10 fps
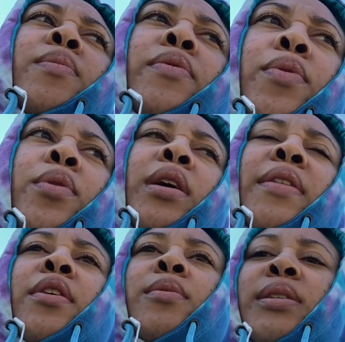before. I
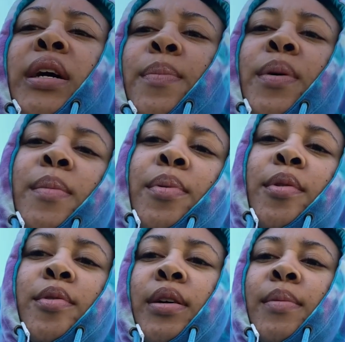thought it was like a
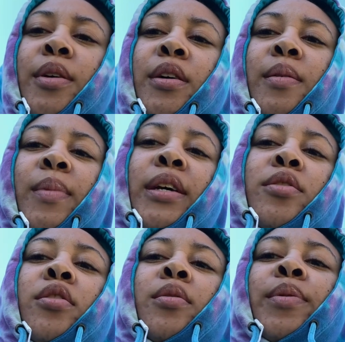pimple, so I'm looking up like
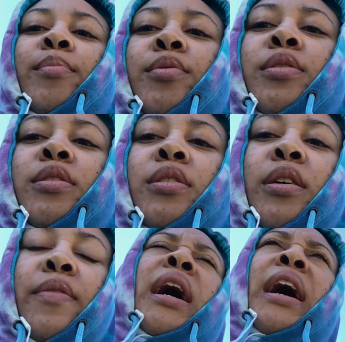dog pimples and
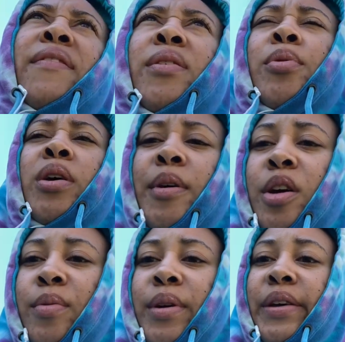stuff. I have an appointment
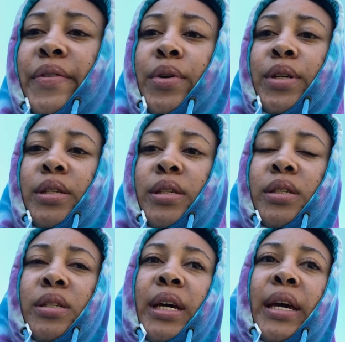already for
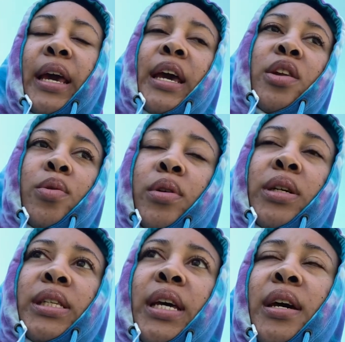his like annual
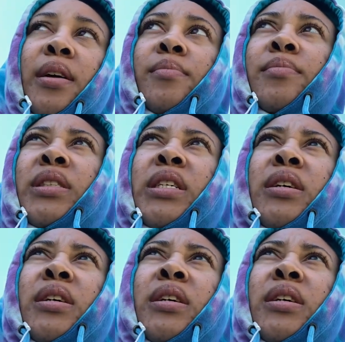exam this